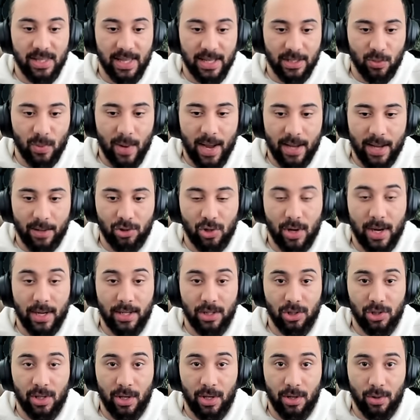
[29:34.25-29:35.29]
That's why I tried
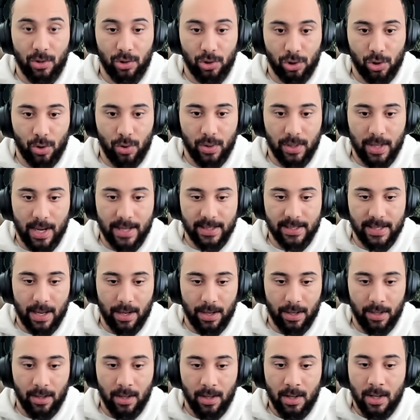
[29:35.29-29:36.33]
to tell you, show you guys how
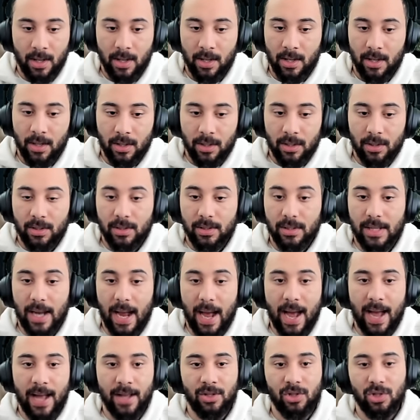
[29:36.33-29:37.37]
to
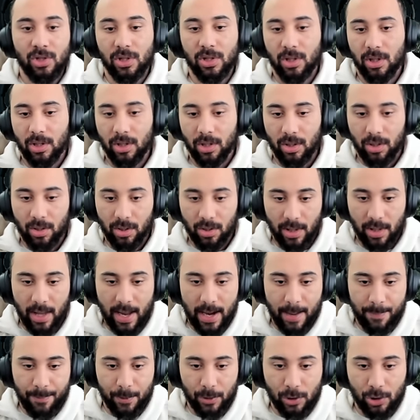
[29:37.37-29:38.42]
dodge,
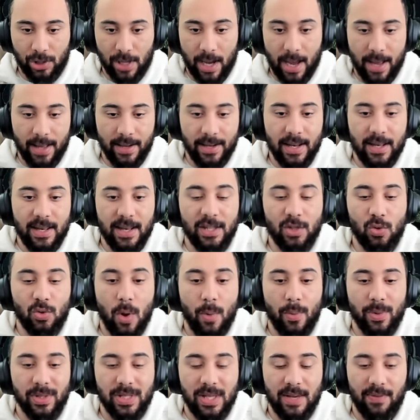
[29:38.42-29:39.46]
line up your shot. And then this
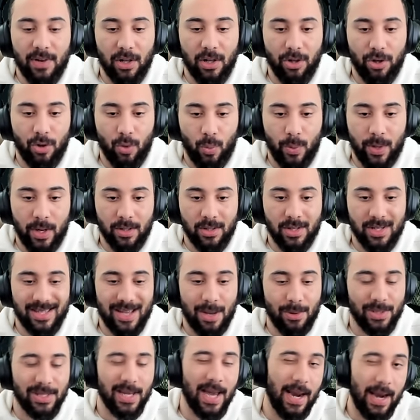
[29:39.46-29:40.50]
one was even a little weird because
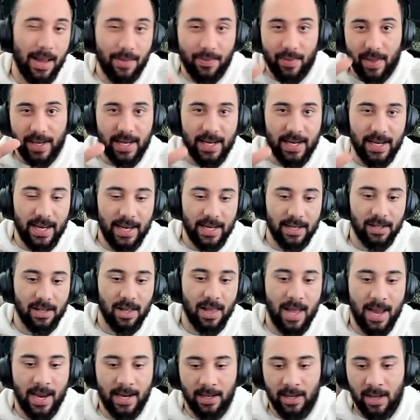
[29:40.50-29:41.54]
I was kind of on like an
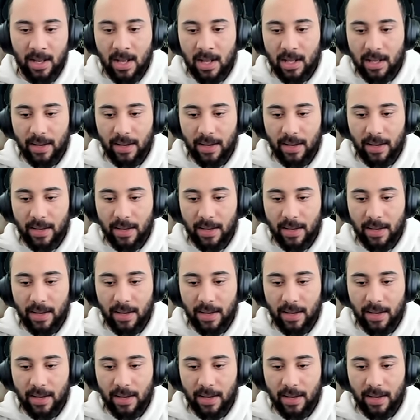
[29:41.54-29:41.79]
incline.